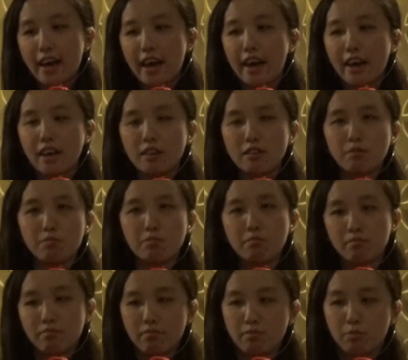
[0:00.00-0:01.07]
And
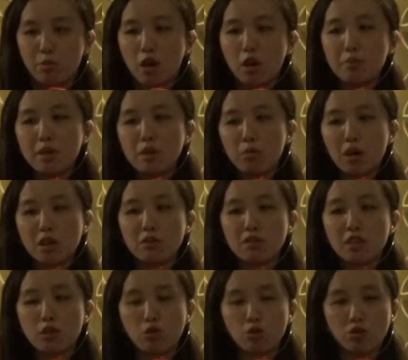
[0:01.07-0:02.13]
probably what you
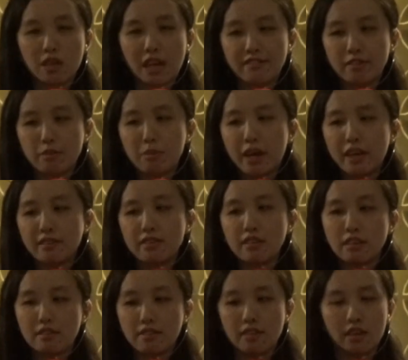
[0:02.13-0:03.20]
need to customize
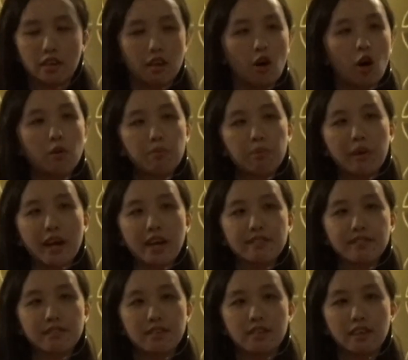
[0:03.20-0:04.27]
is the on press,